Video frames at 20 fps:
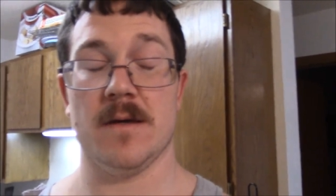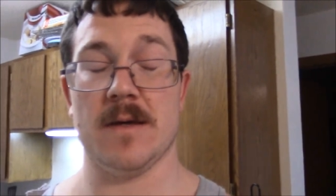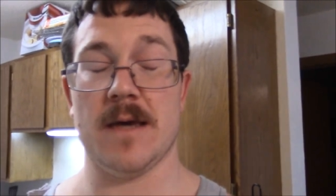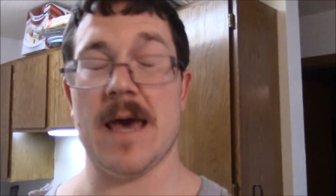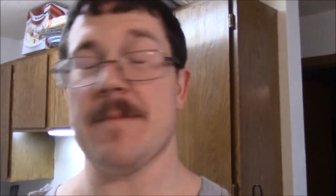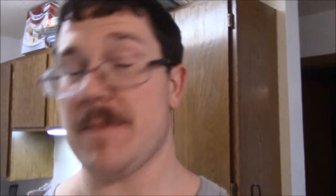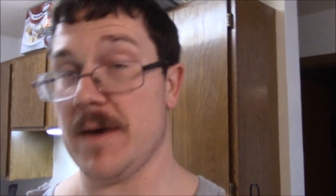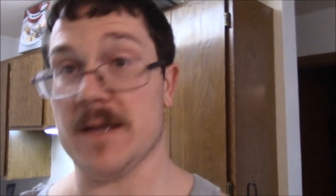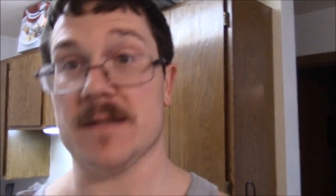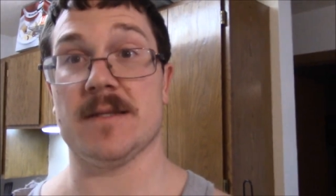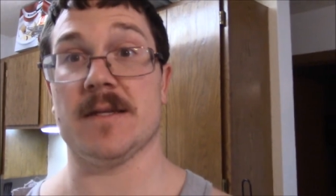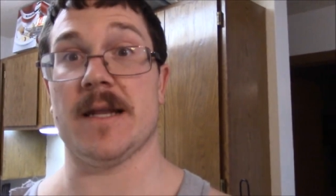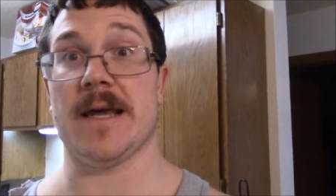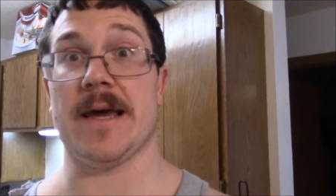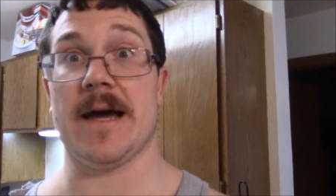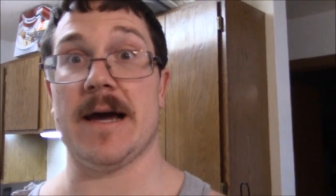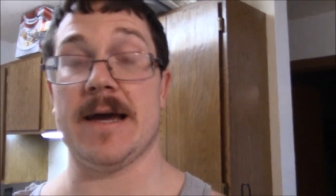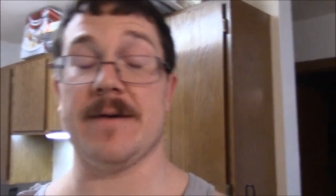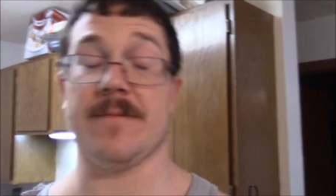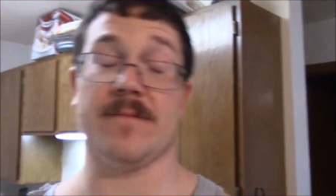And made today,
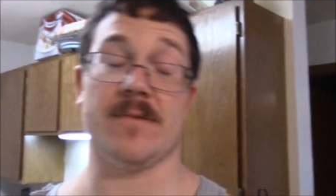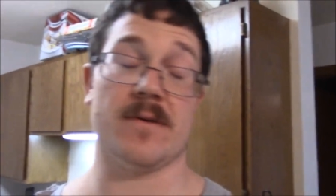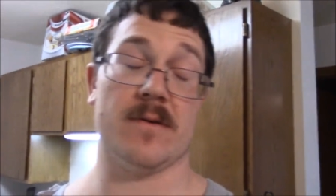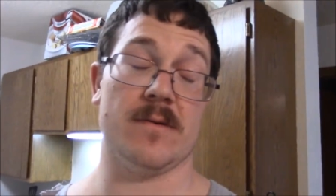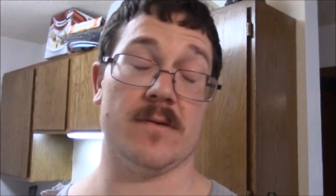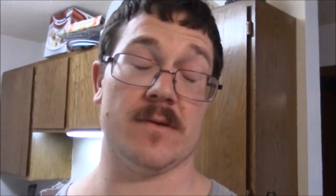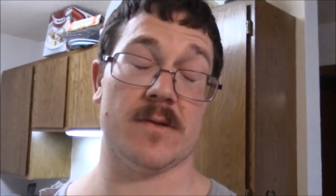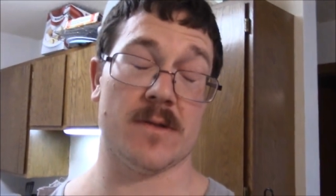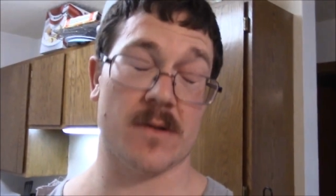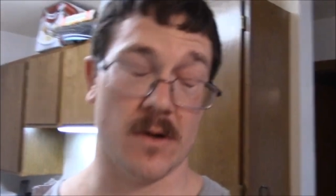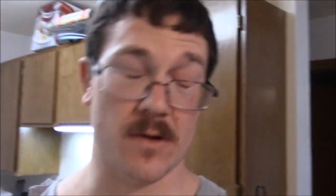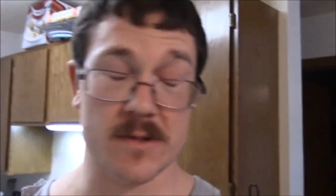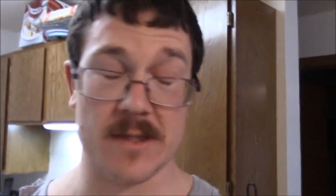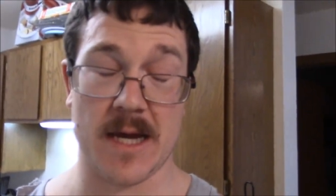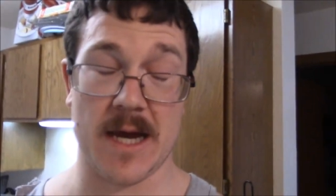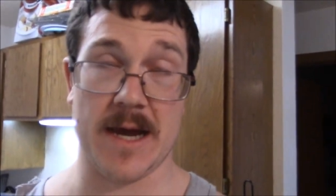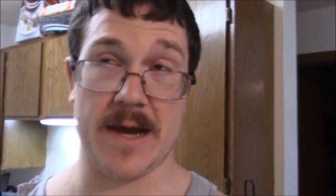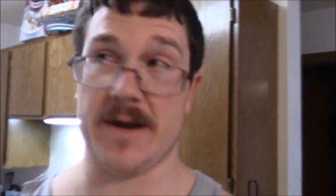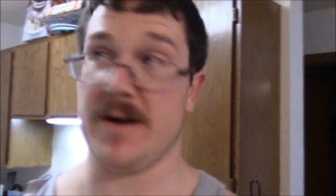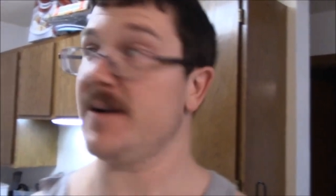I am so
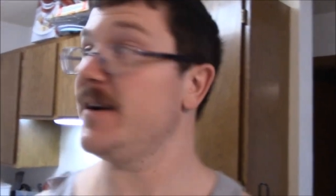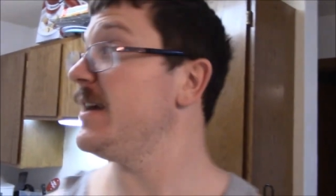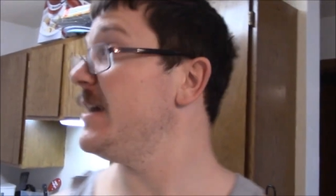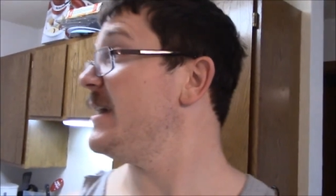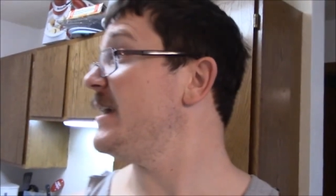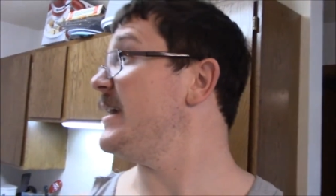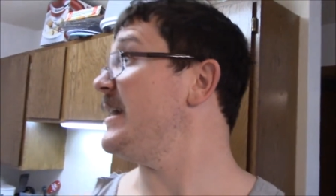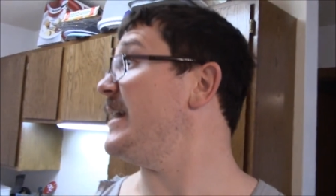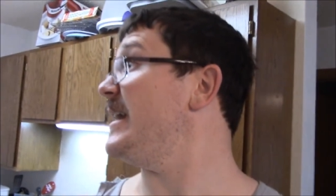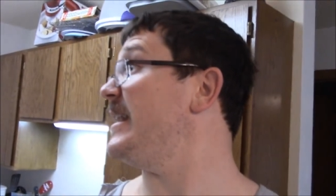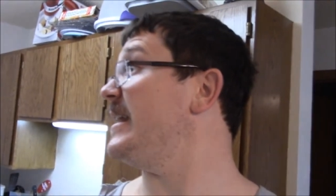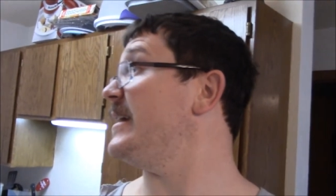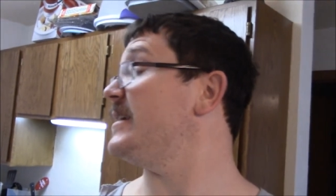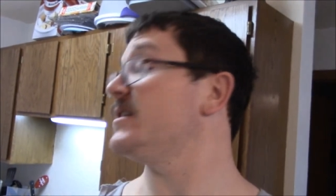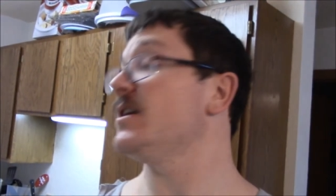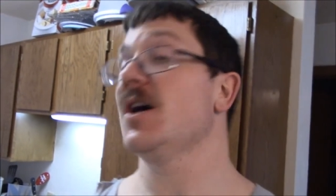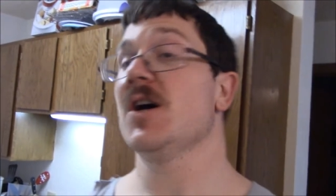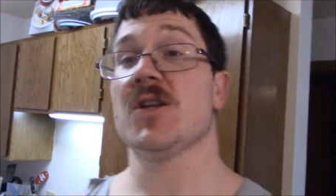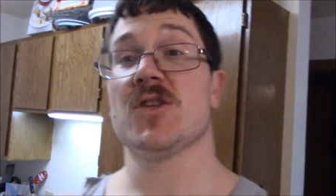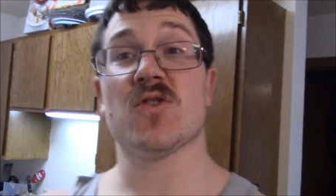tired. It is
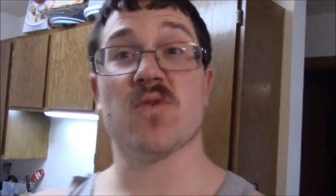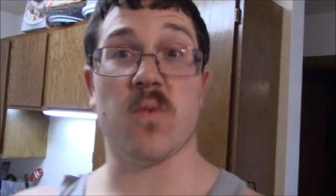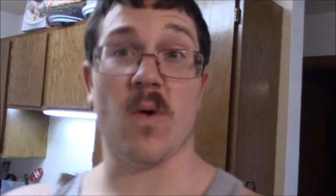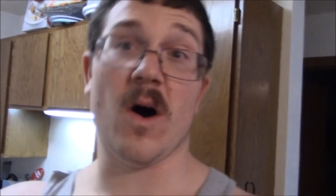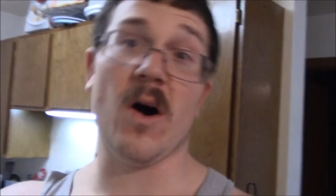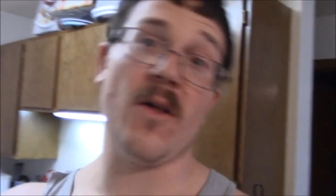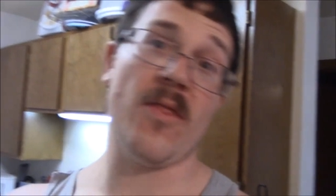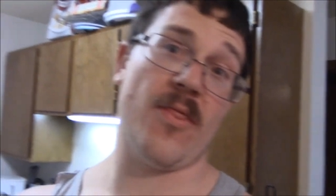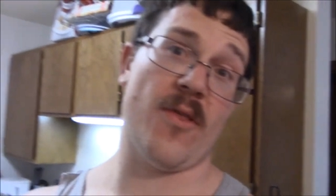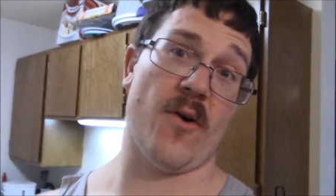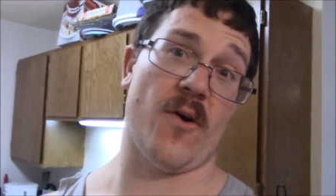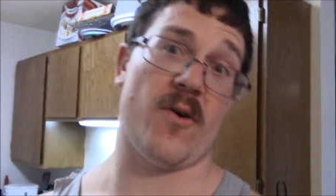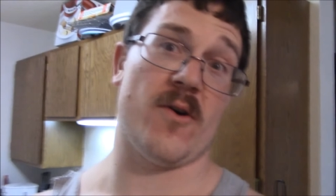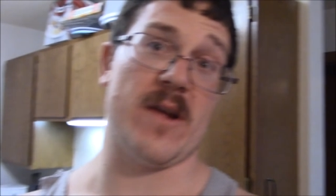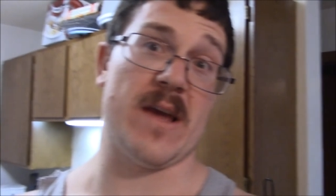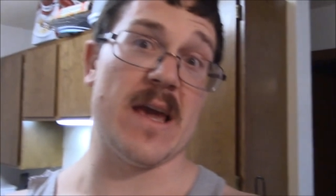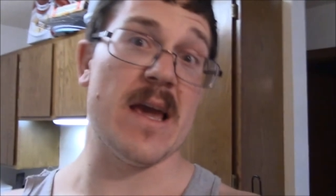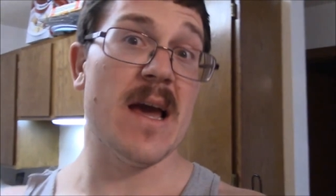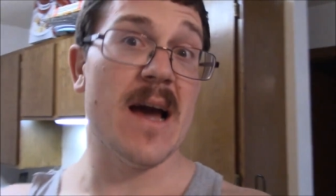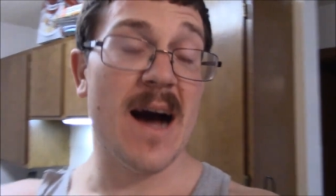
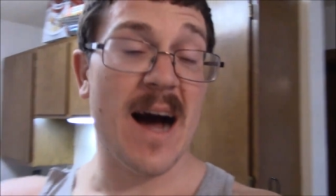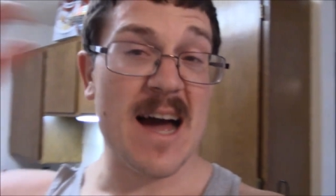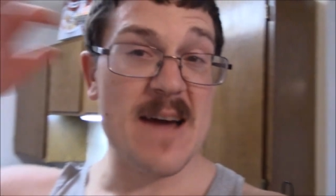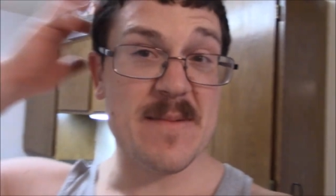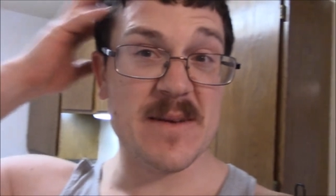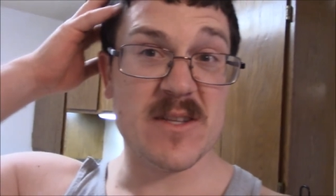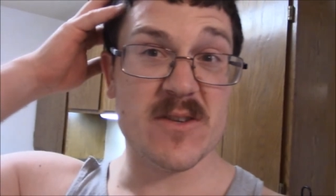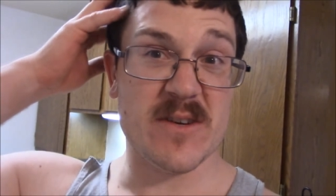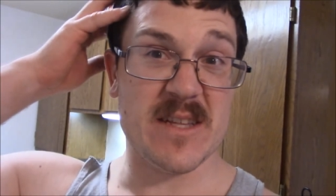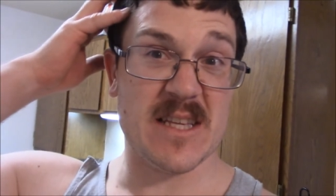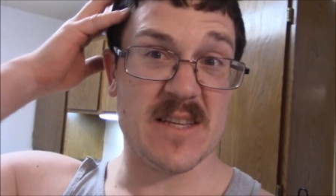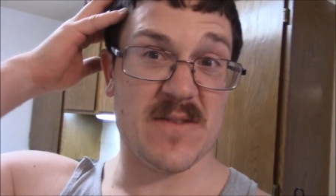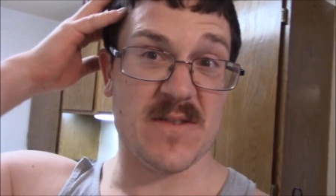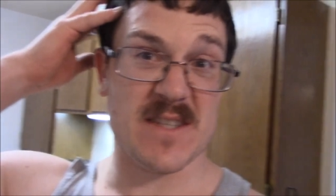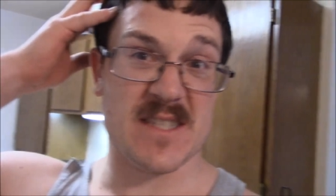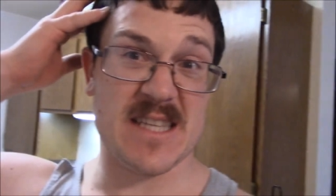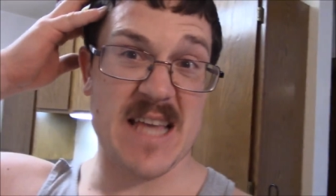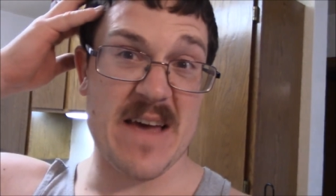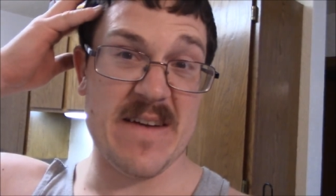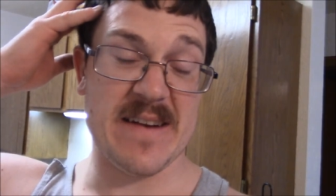12.30. I've been doing this for
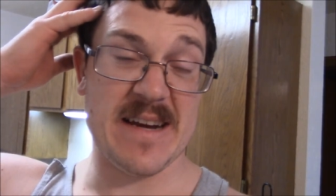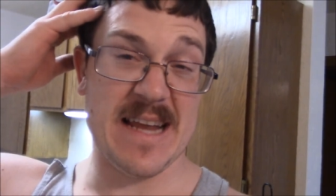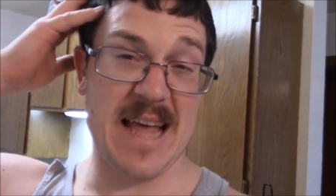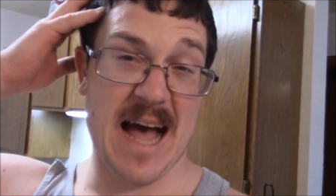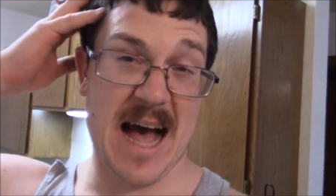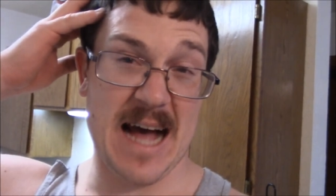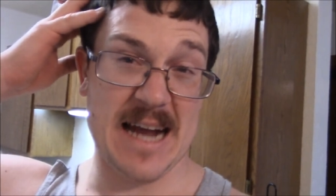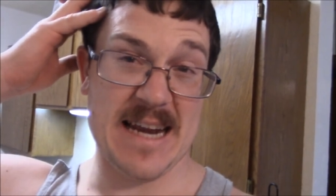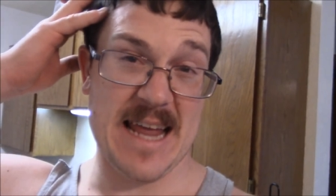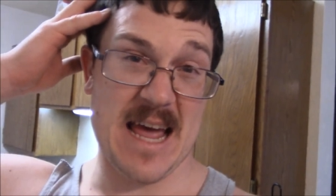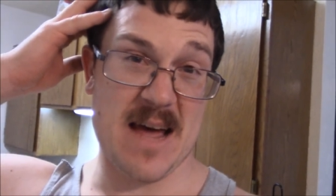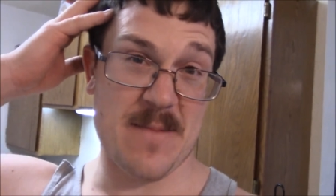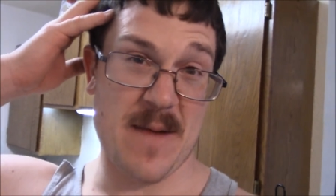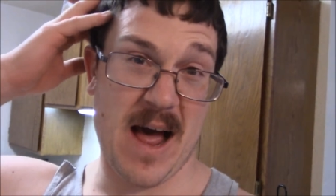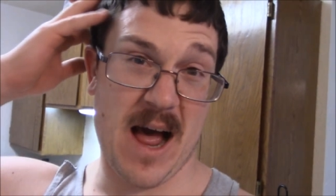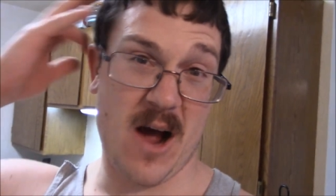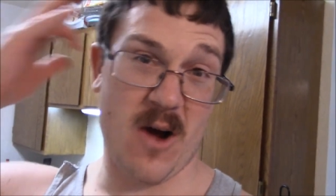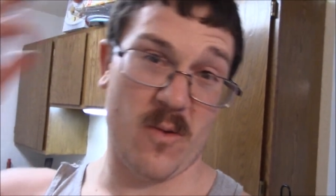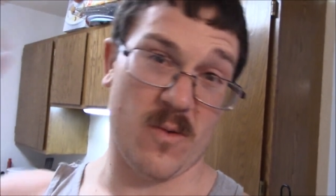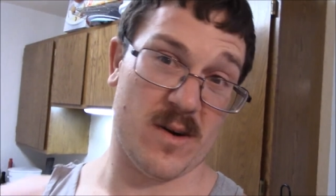seven goddamn
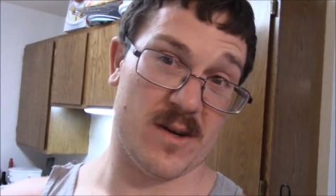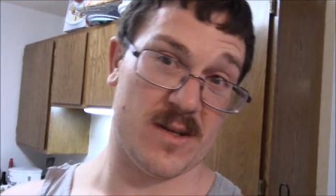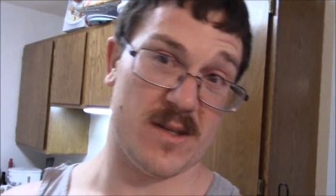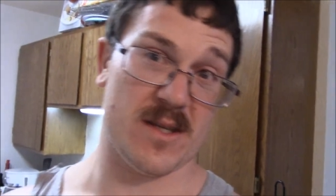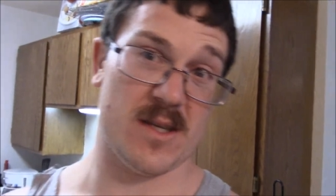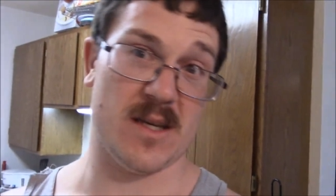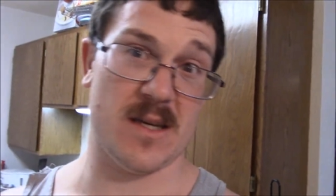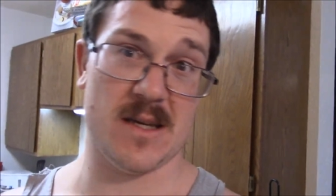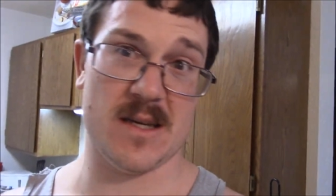hours.